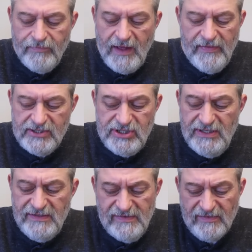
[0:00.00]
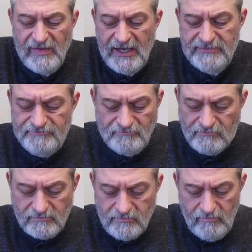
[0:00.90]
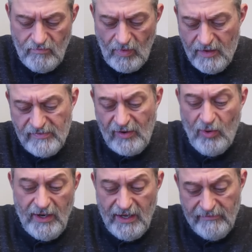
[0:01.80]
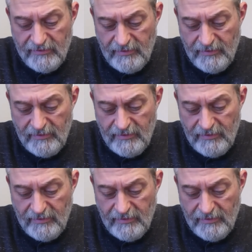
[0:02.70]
And the cheese is like, it's like whatever.